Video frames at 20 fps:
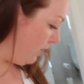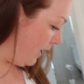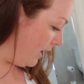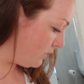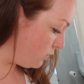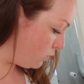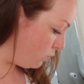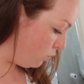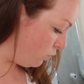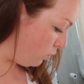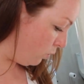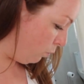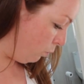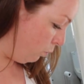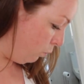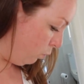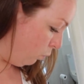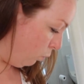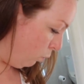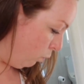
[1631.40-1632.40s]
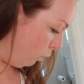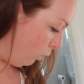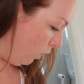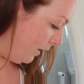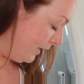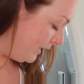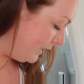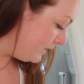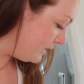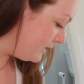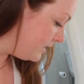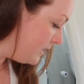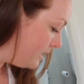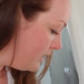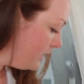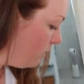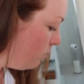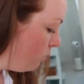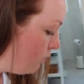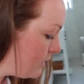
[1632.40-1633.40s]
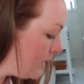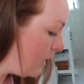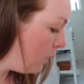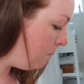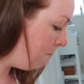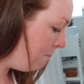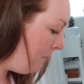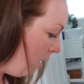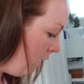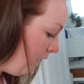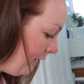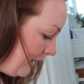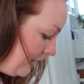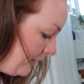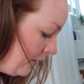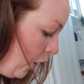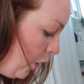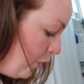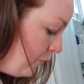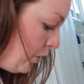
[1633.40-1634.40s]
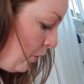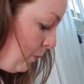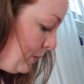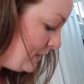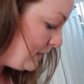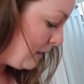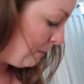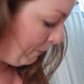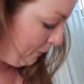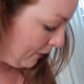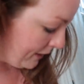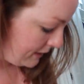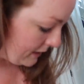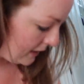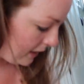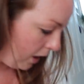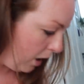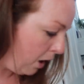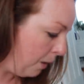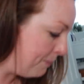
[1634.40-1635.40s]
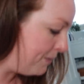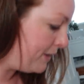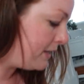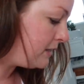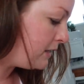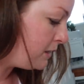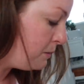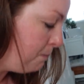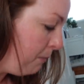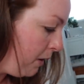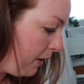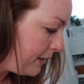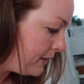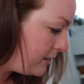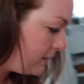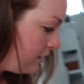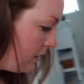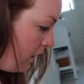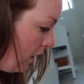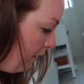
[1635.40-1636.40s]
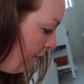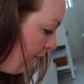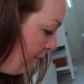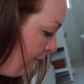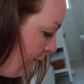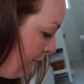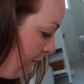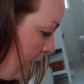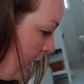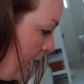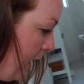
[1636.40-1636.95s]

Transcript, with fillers: that's all the whites is it or is that on mine oh no we separated it up this is my stuff